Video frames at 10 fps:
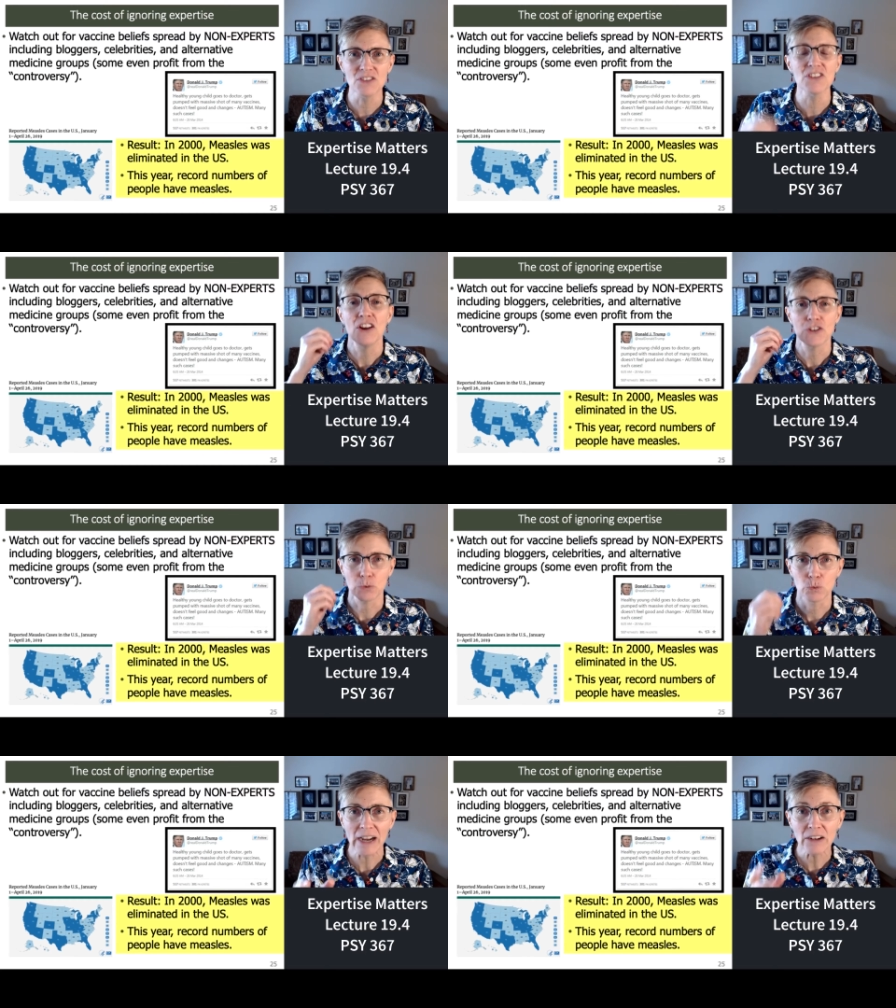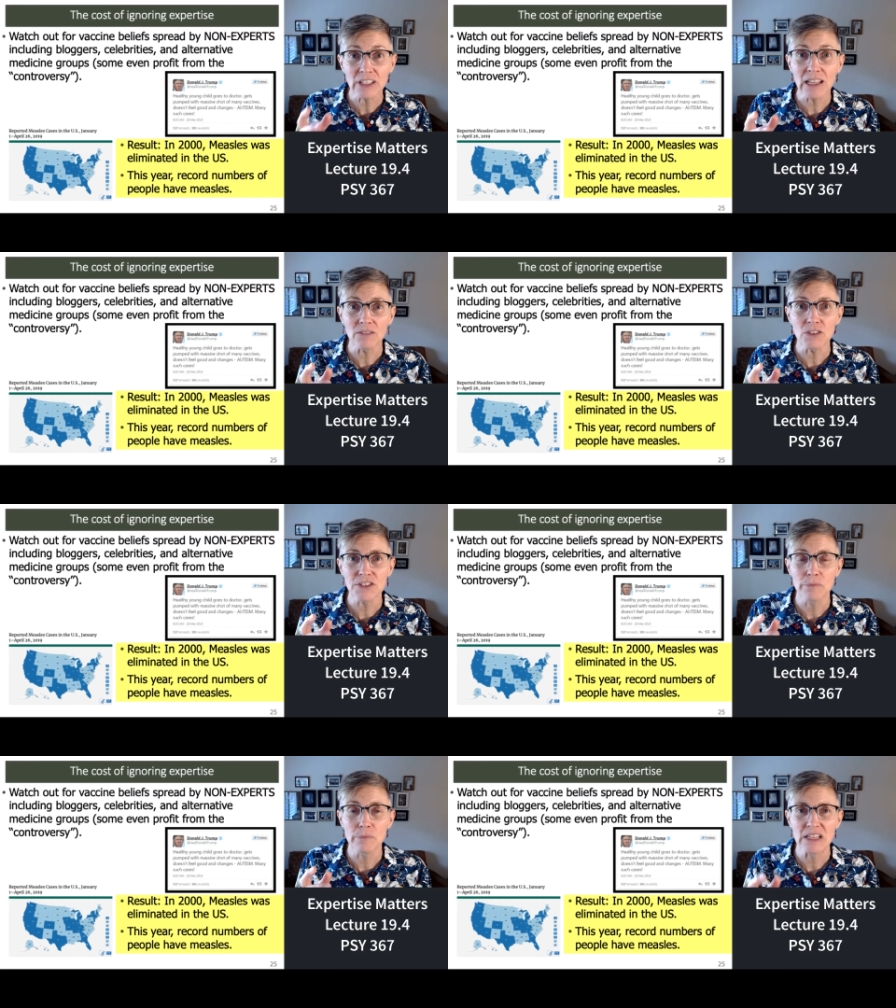to record levels of
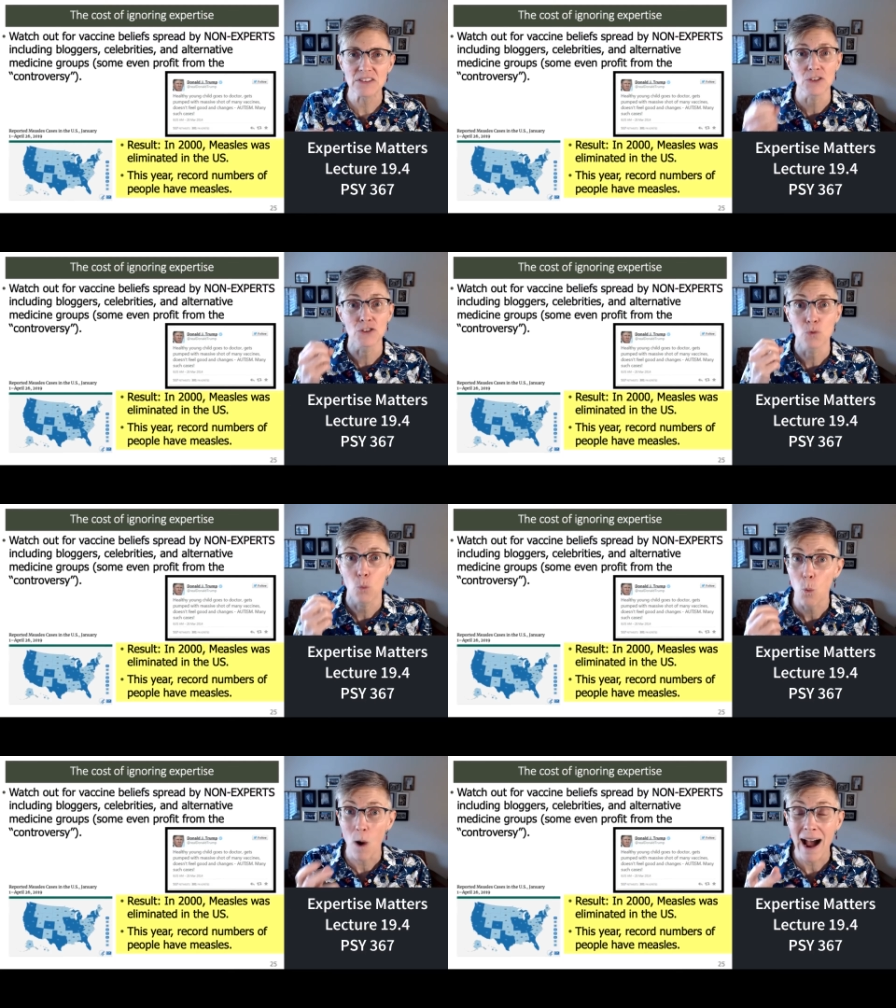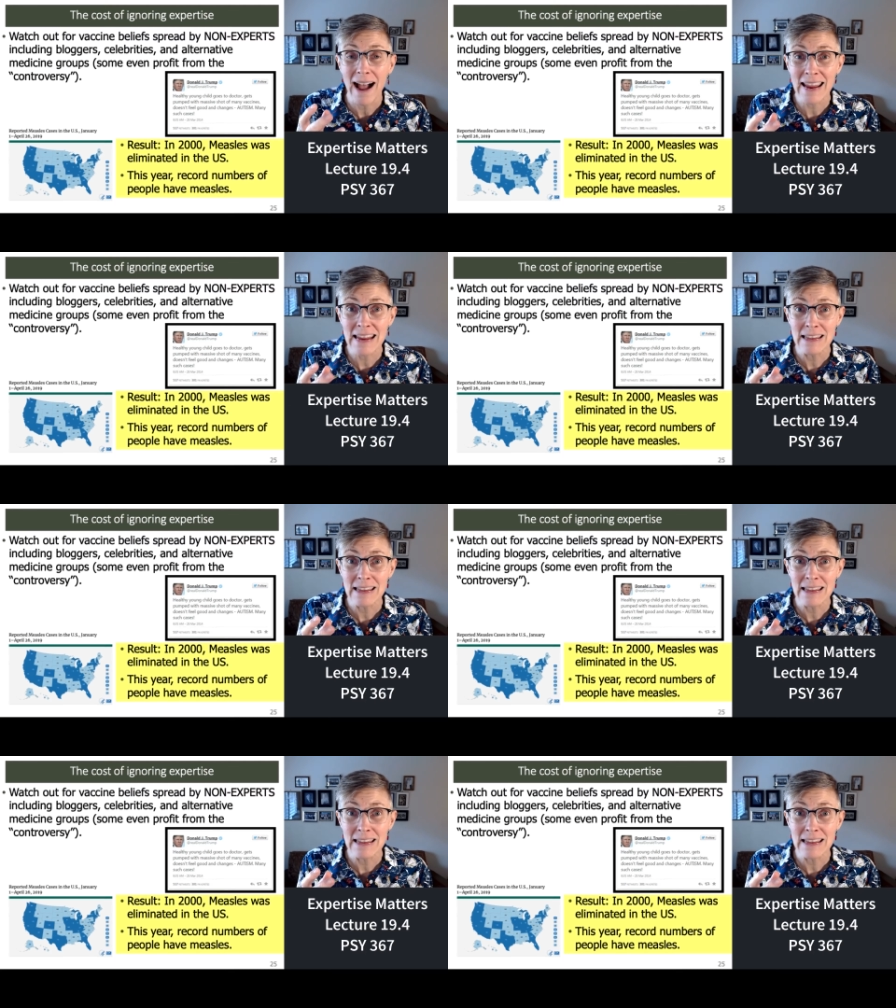measles. Why?